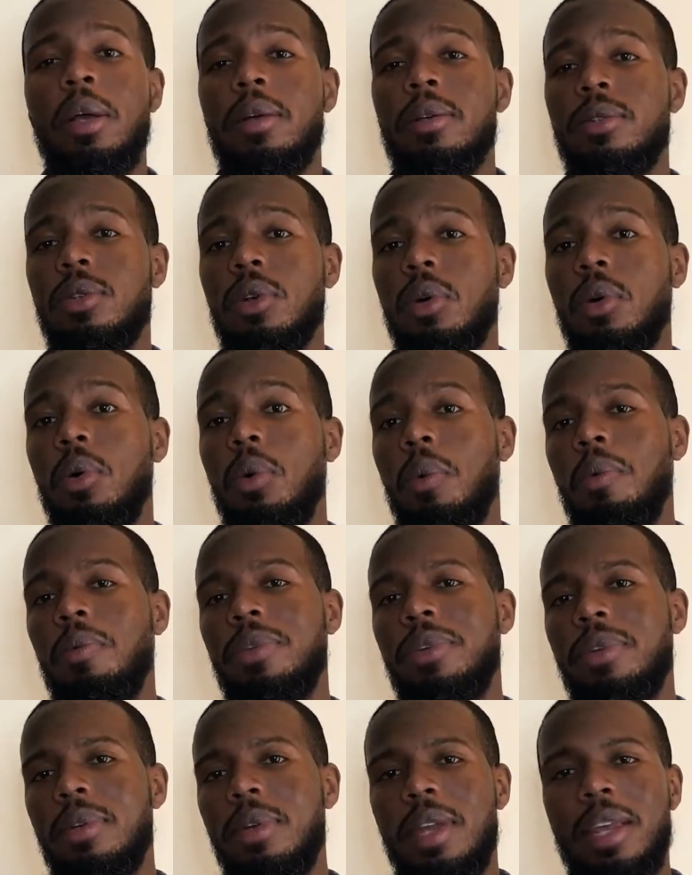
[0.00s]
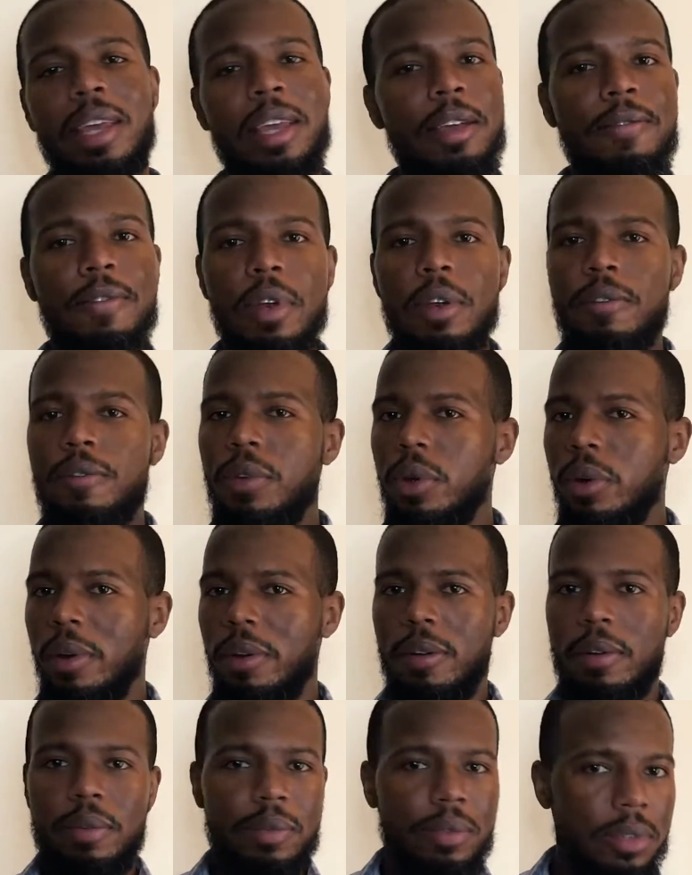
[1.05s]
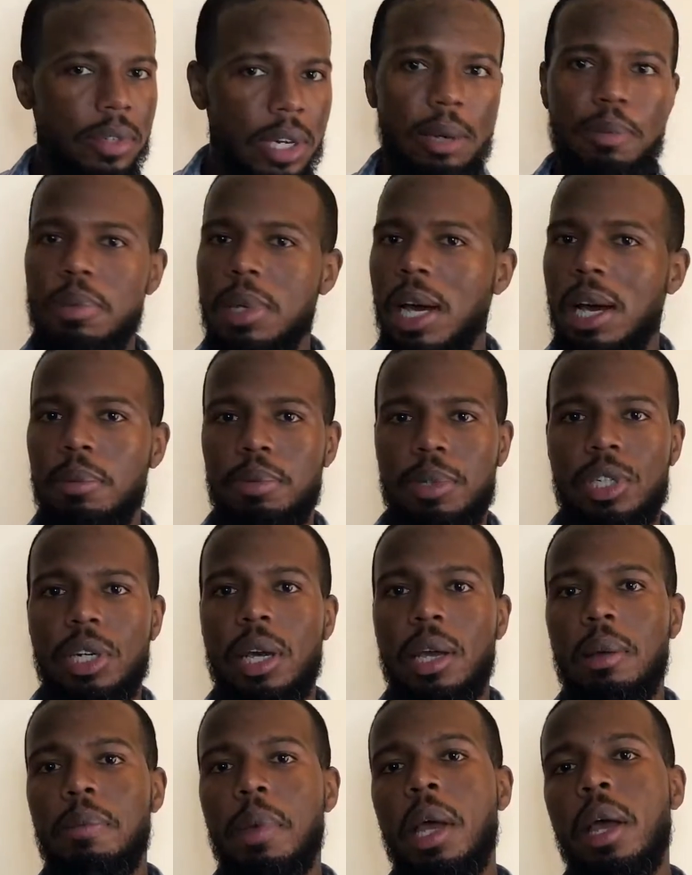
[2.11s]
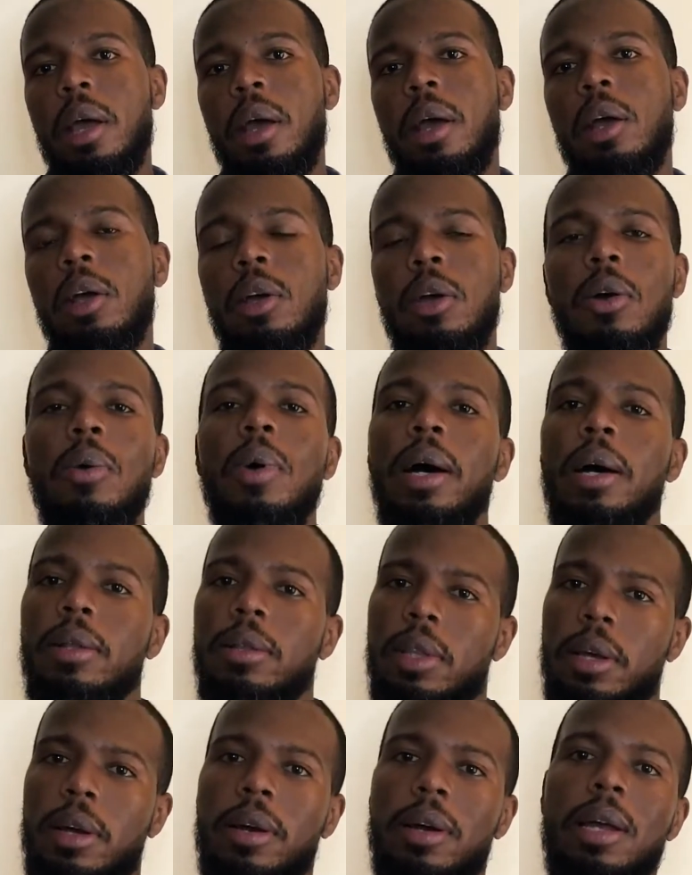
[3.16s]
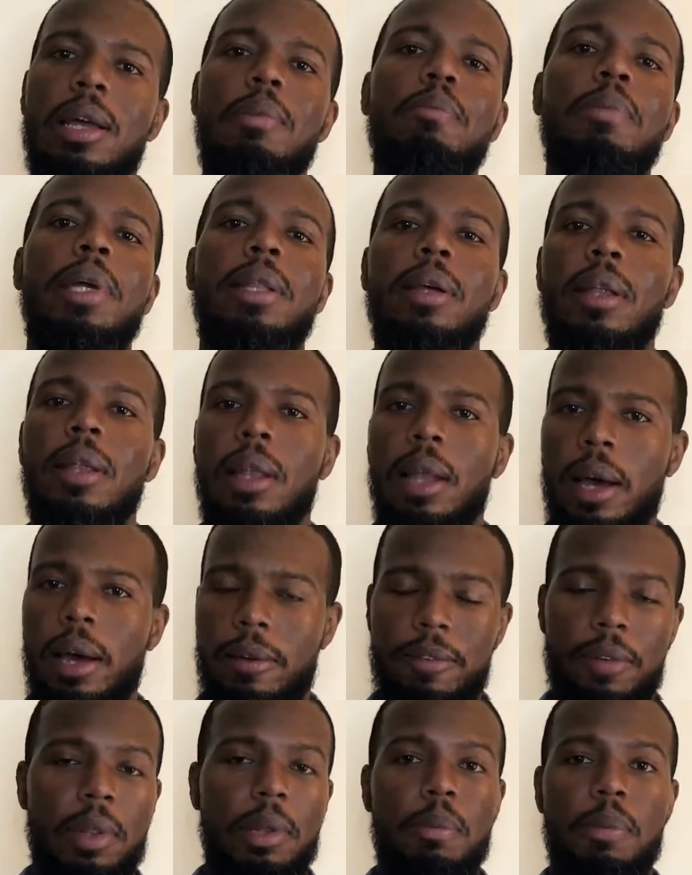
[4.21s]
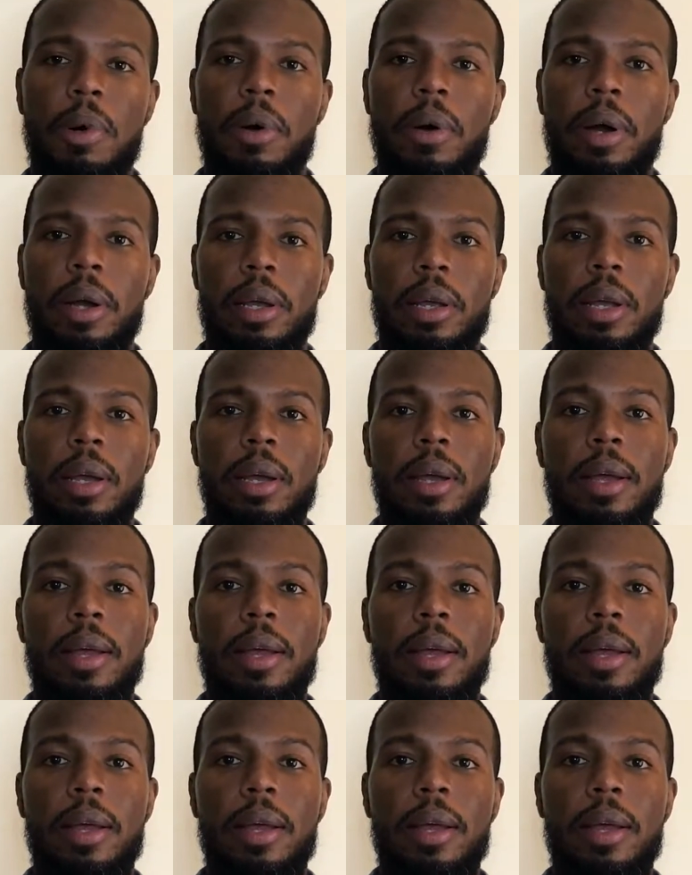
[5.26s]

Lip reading: So even if you're in tip-top shape, go out there and be the life of the party.